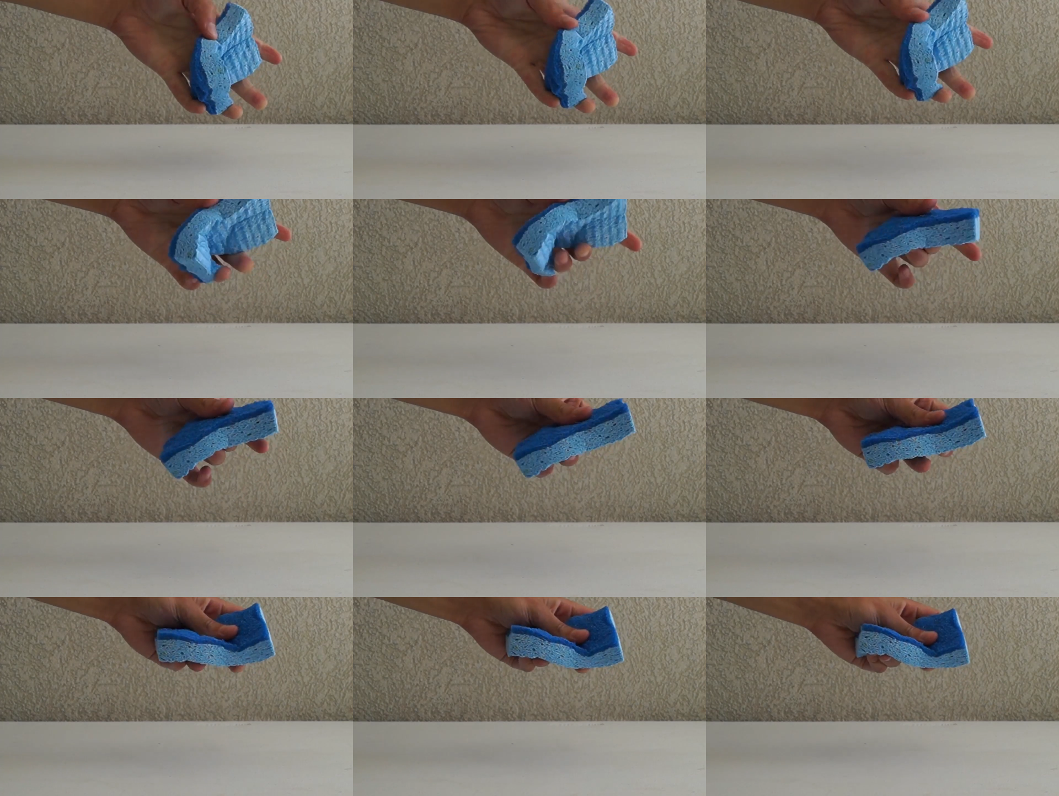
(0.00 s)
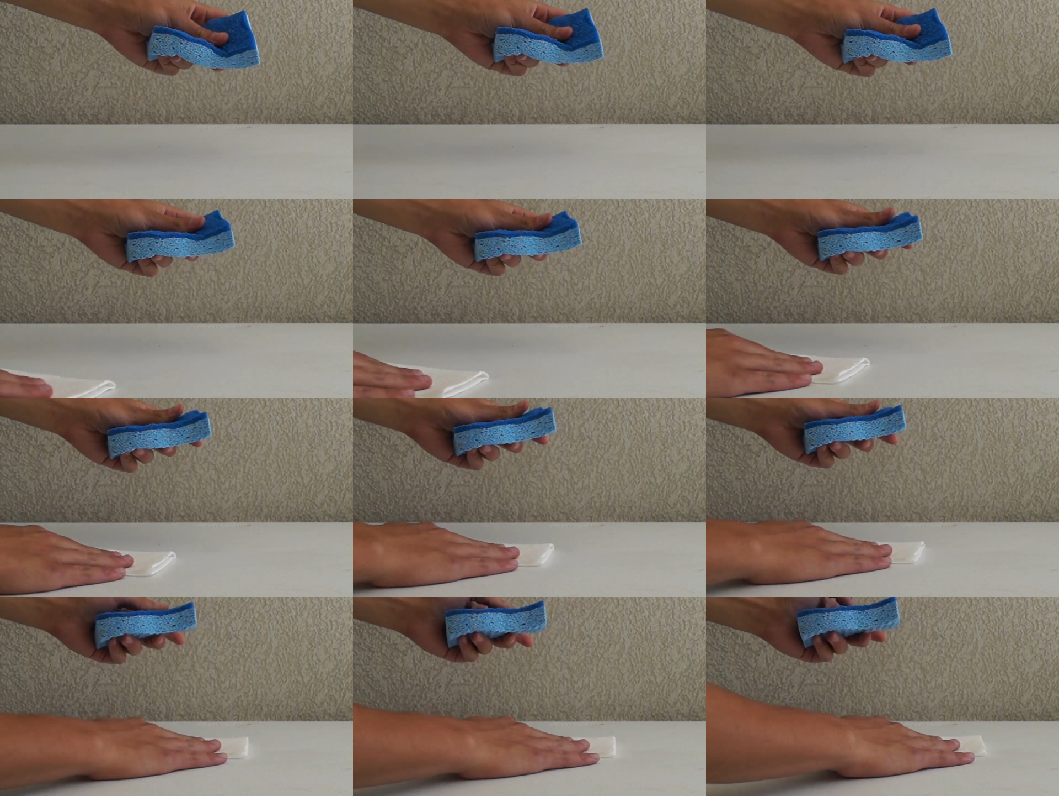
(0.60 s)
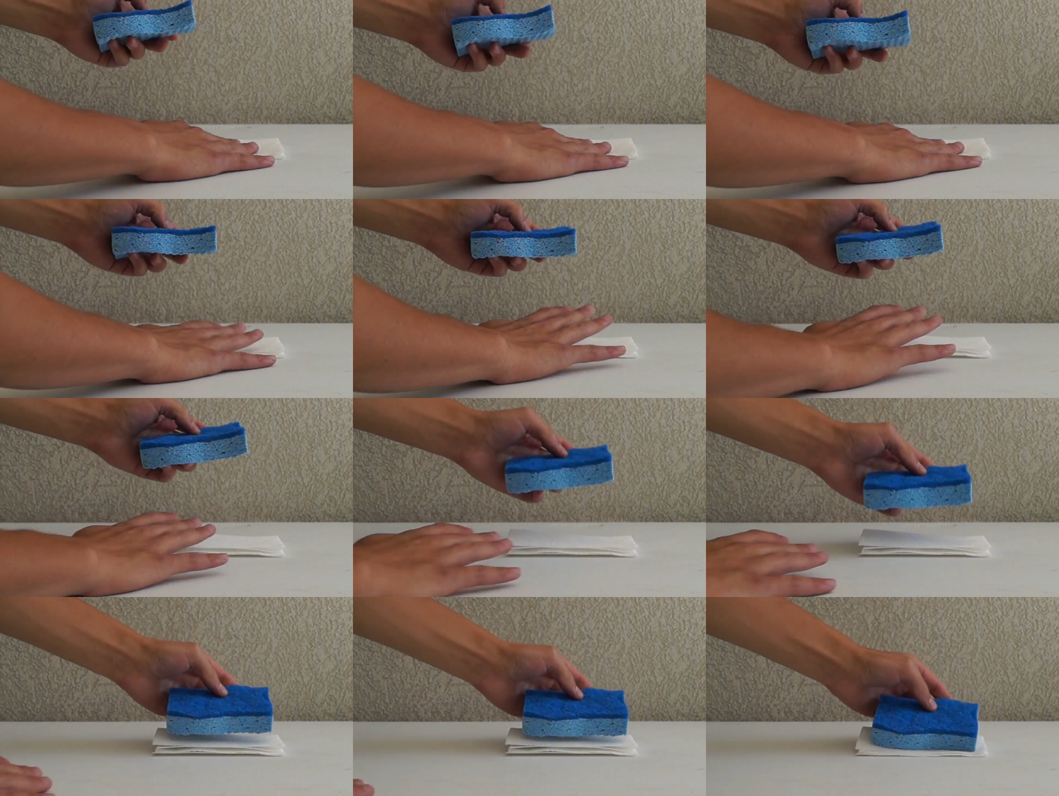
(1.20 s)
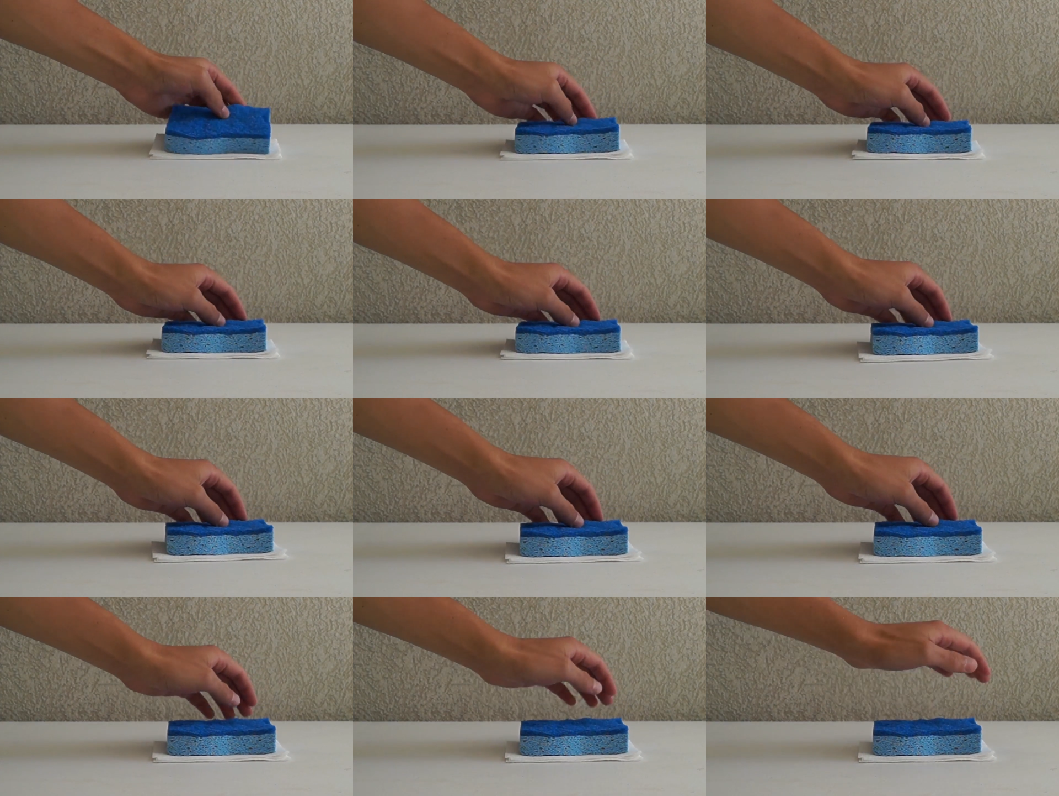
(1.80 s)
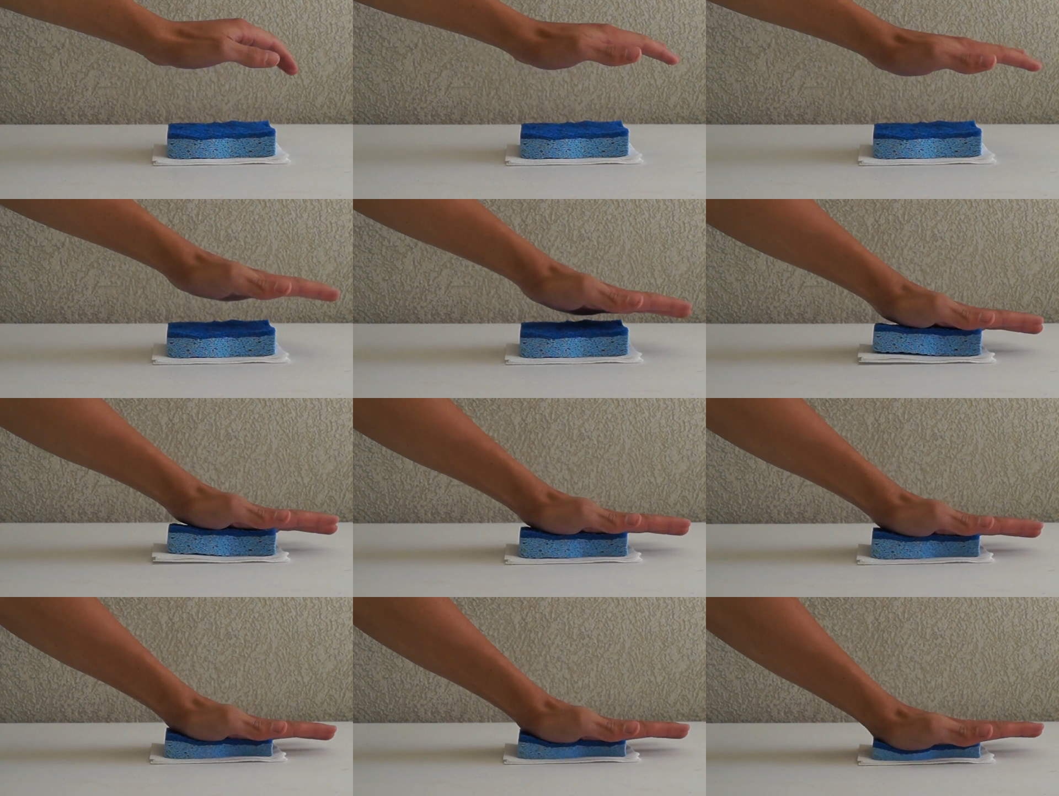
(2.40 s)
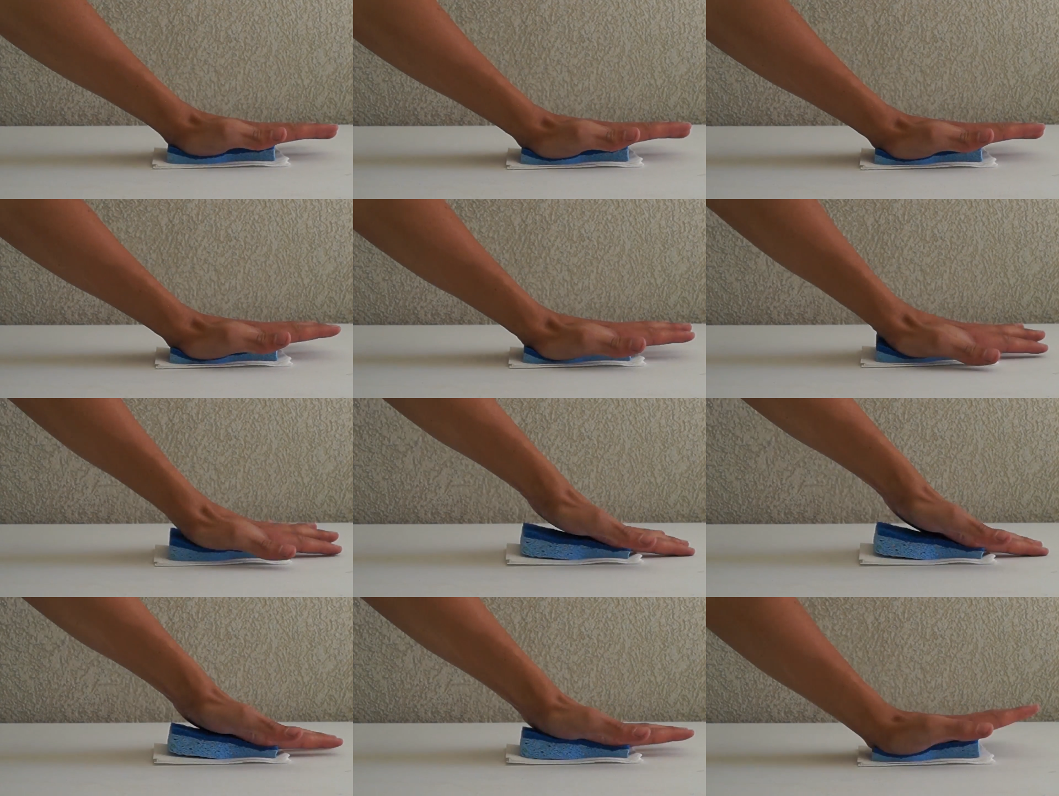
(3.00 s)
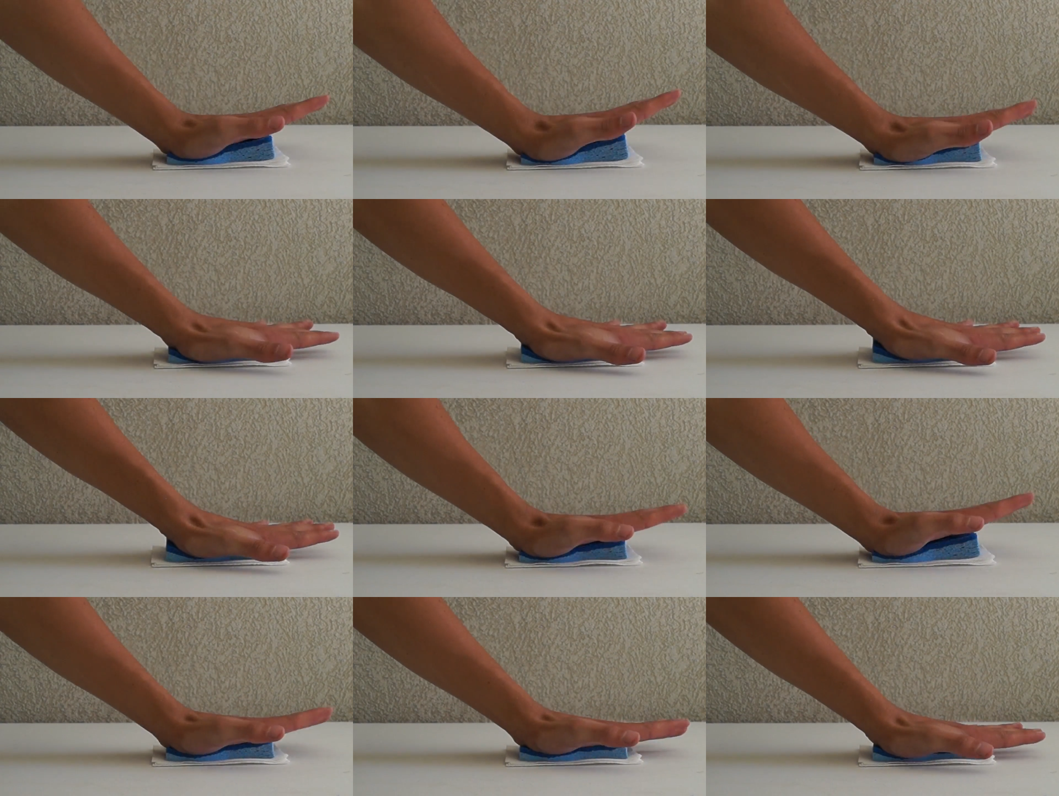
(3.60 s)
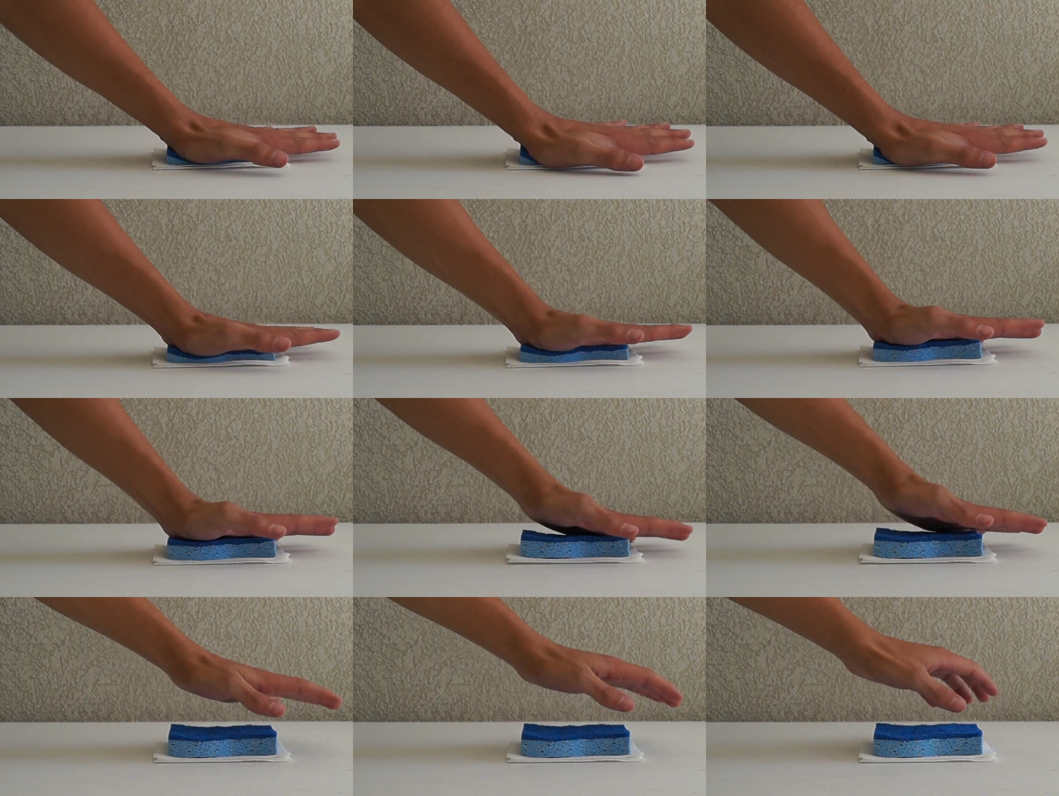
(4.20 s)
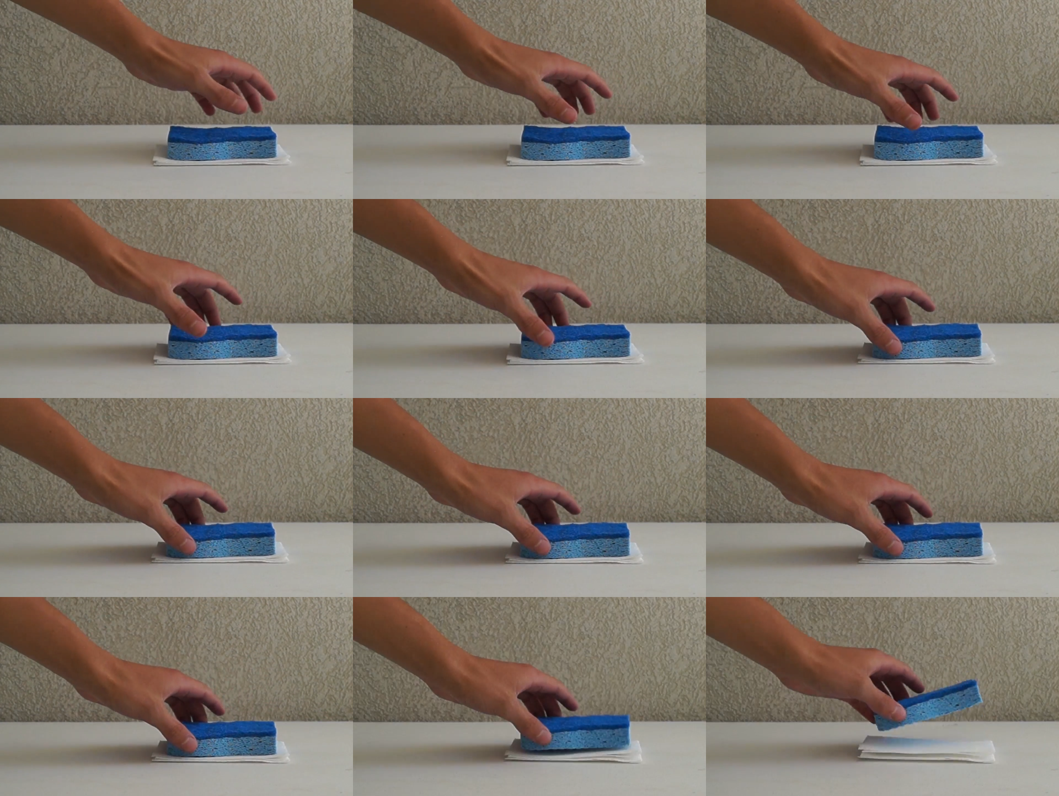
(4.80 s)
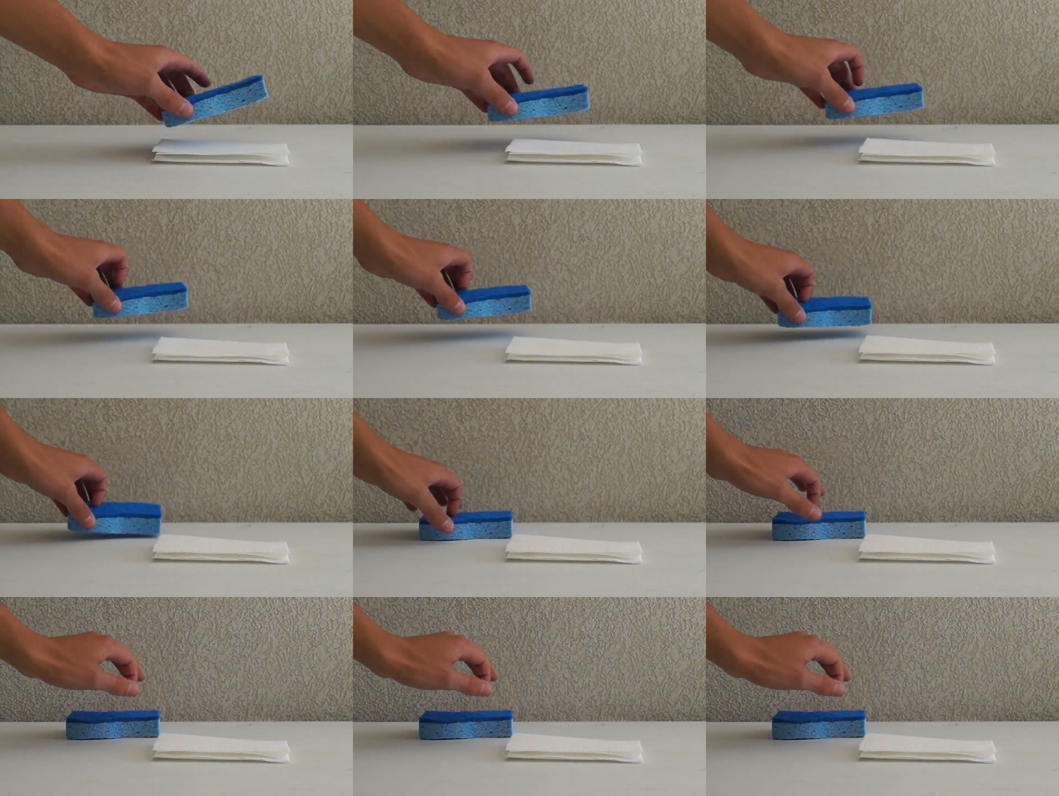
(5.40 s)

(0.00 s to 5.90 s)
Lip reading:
Nobody's mouth can be seen.